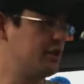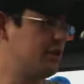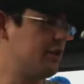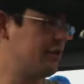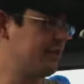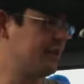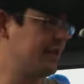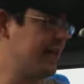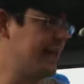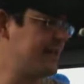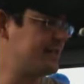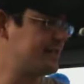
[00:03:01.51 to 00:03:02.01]

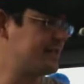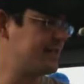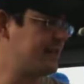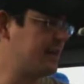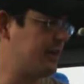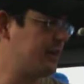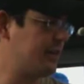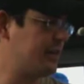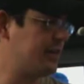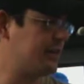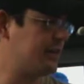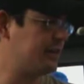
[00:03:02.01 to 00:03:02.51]
the last thing
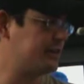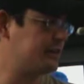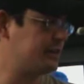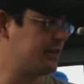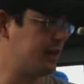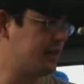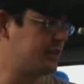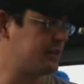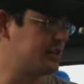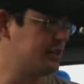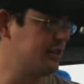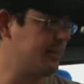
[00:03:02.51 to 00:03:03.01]
I want to
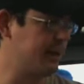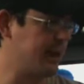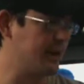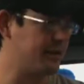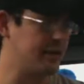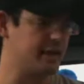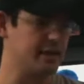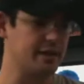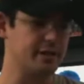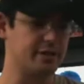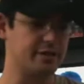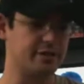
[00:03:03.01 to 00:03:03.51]
talk to you
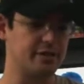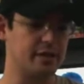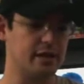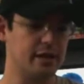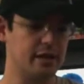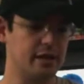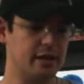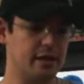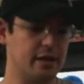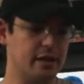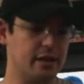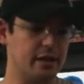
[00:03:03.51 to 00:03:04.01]
about is
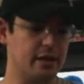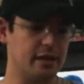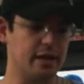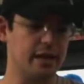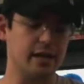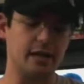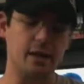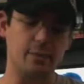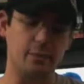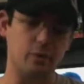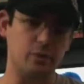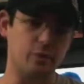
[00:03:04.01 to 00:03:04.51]

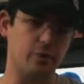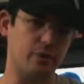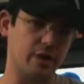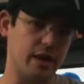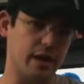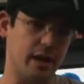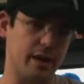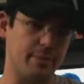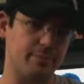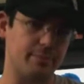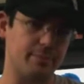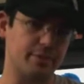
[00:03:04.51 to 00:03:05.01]
a couple
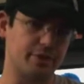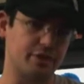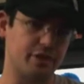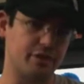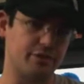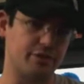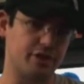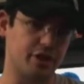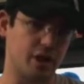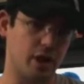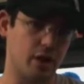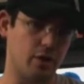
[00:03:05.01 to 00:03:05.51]

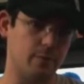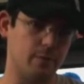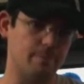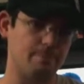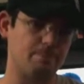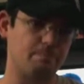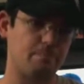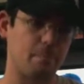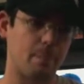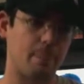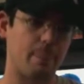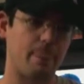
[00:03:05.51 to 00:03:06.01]
episodes ago,
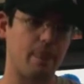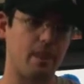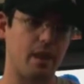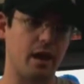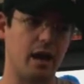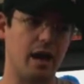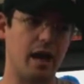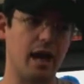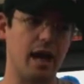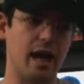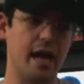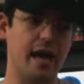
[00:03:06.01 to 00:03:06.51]

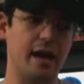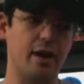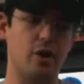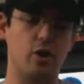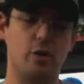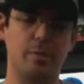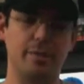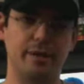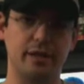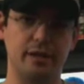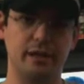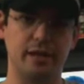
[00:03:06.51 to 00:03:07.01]
I
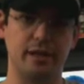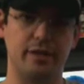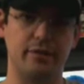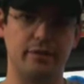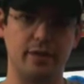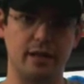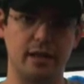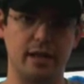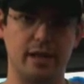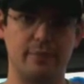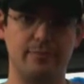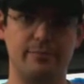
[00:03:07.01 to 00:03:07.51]
opened
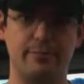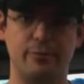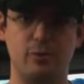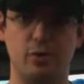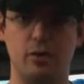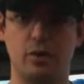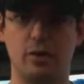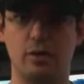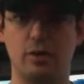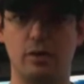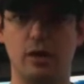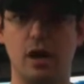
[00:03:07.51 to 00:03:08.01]
everything up
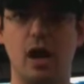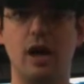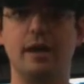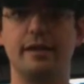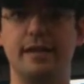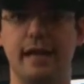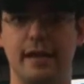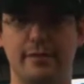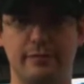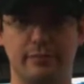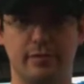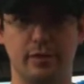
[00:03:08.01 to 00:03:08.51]
for
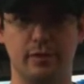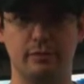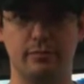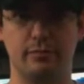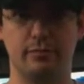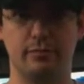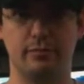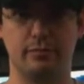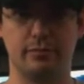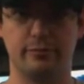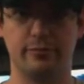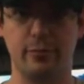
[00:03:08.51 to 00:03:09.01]
content
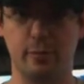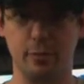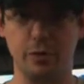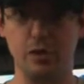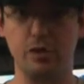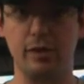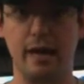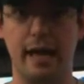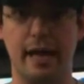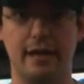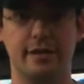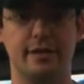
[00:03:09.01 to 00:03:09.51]
from you
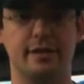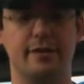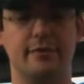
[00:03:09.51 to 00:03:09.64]
guys.